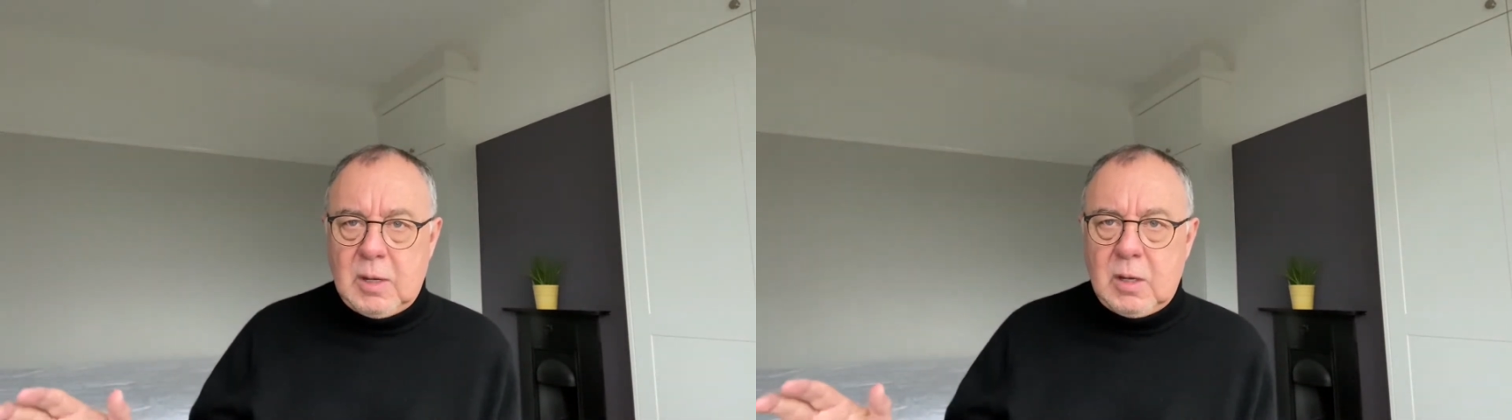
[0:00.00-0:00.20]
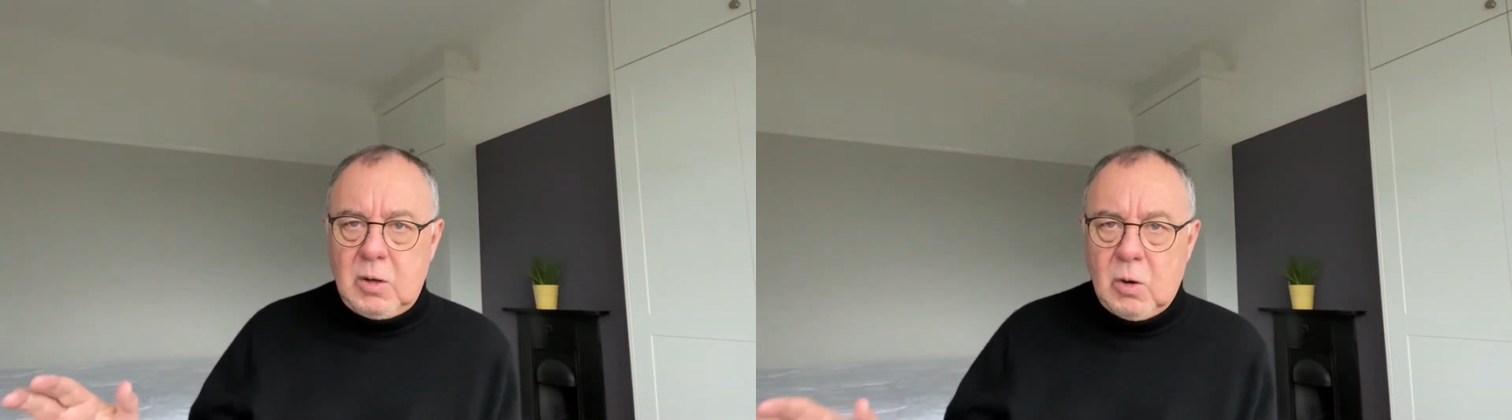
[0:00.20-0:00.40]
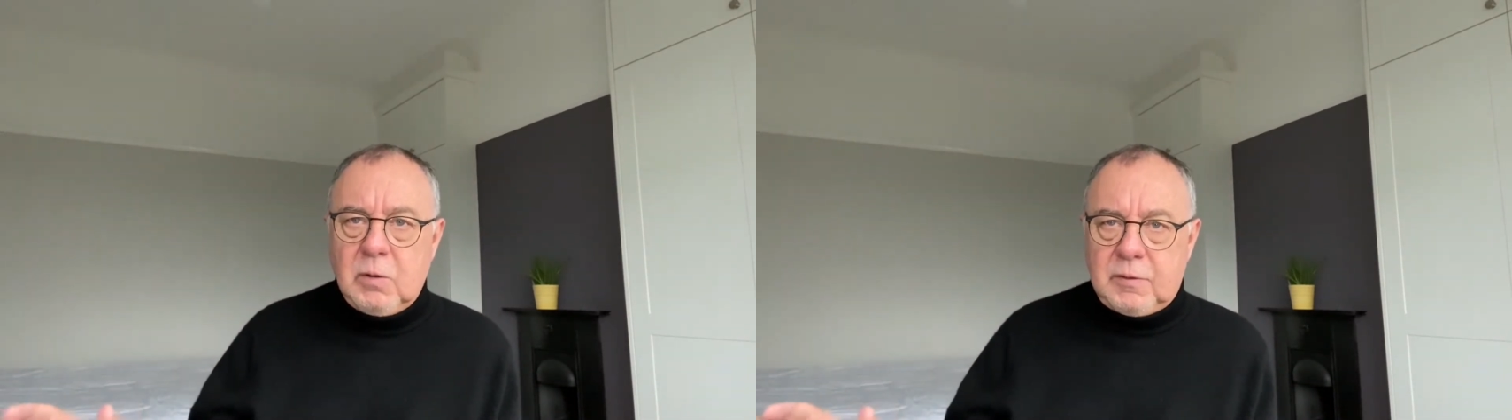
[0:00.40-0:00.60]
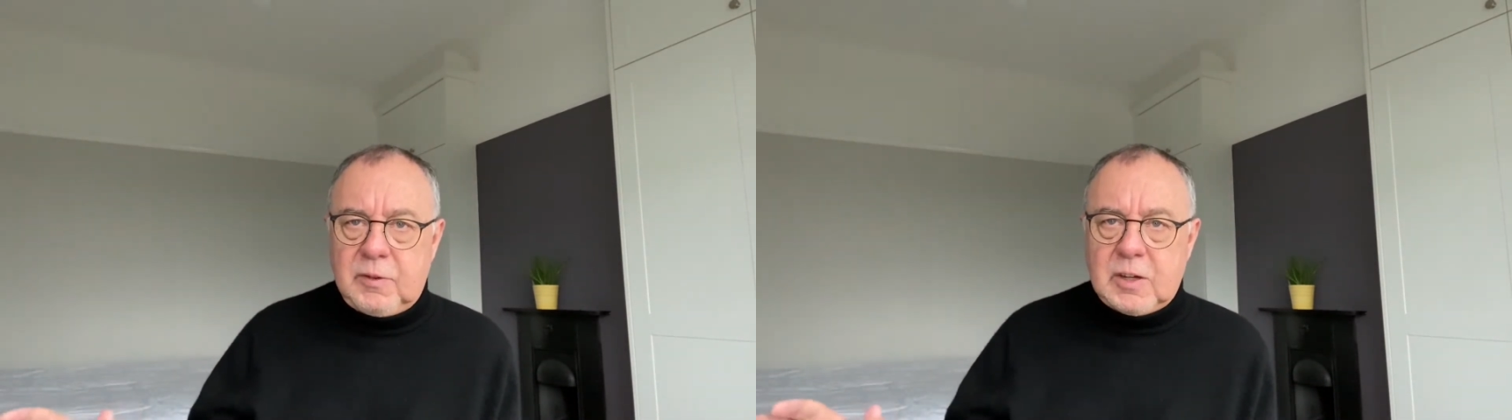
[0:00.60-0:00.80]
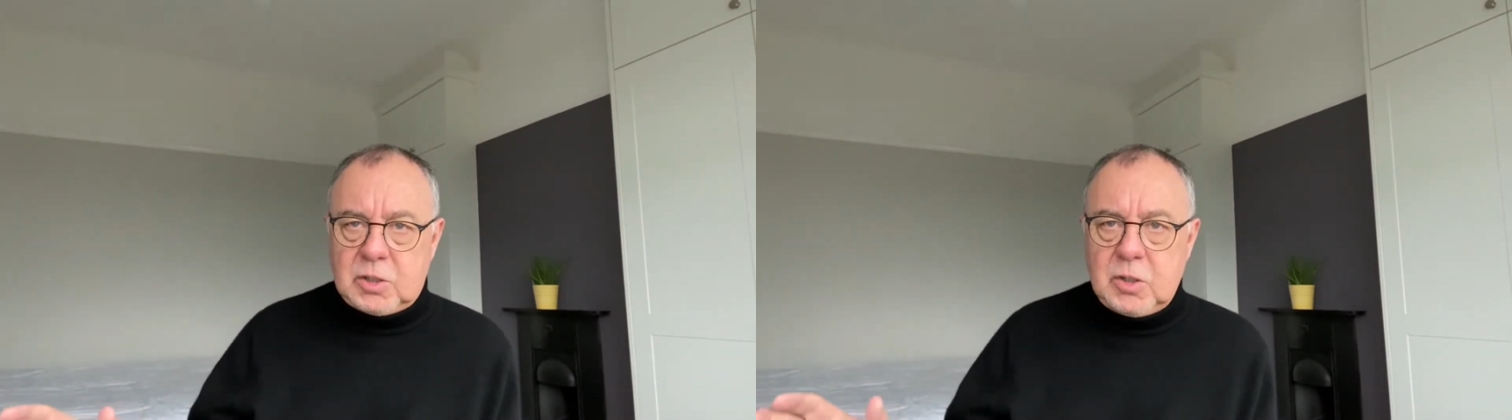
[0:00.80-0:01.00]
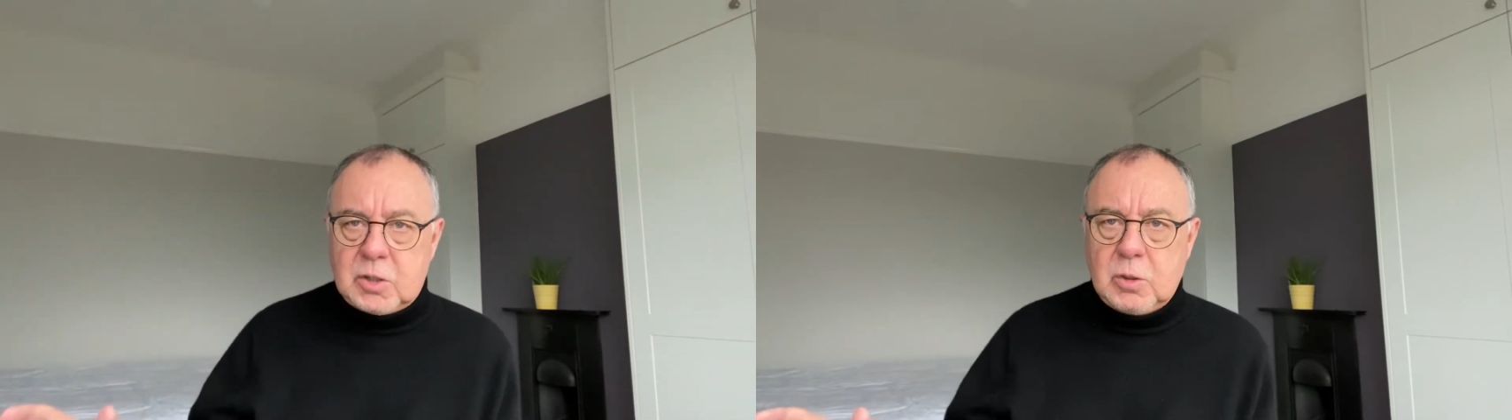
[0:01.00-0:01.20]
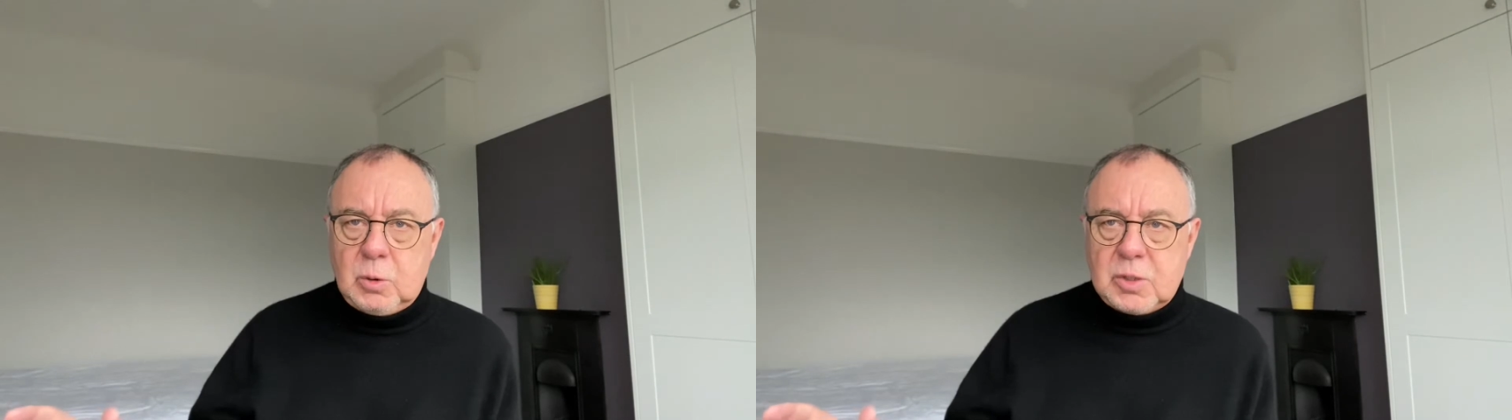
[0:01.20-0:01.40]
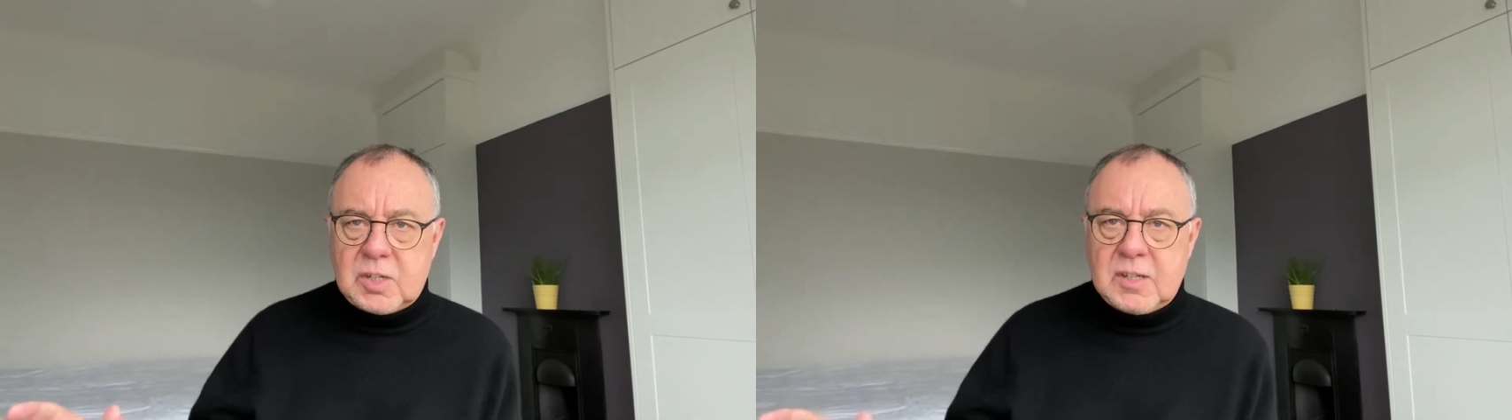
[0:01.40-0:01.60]
non-fiction
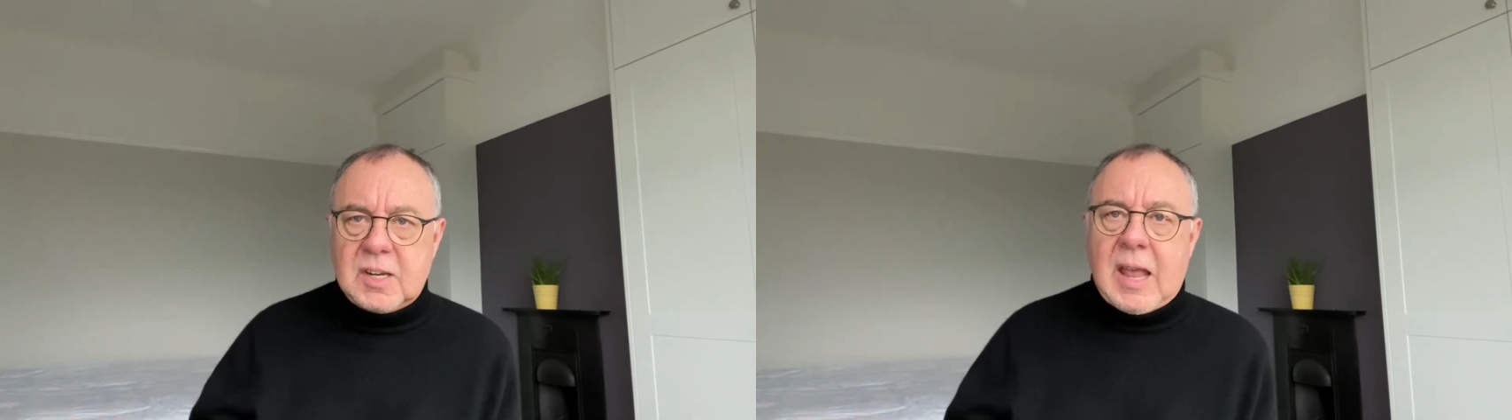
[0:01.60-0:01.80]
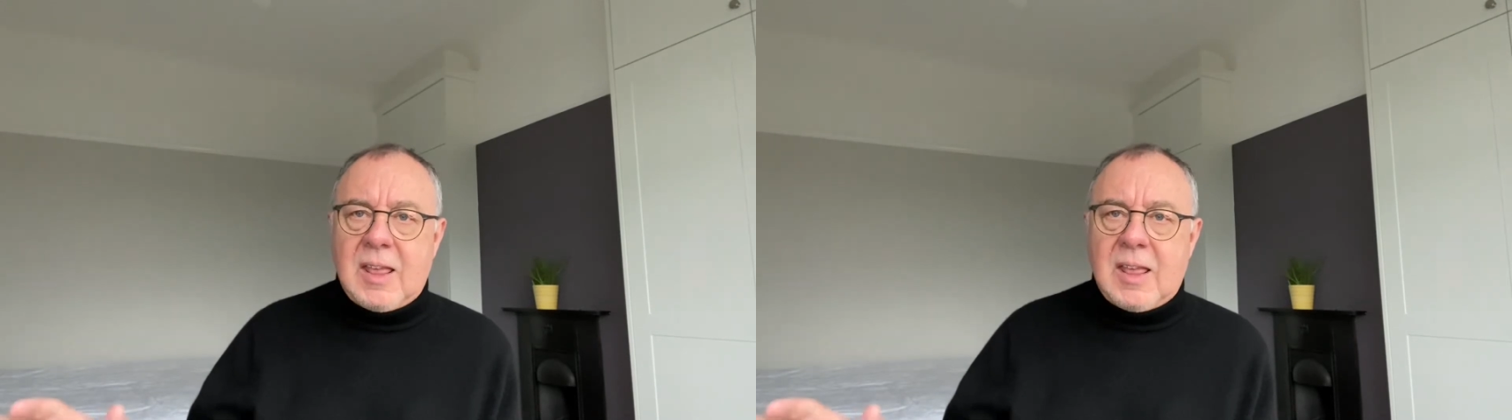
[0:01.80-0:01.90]
sources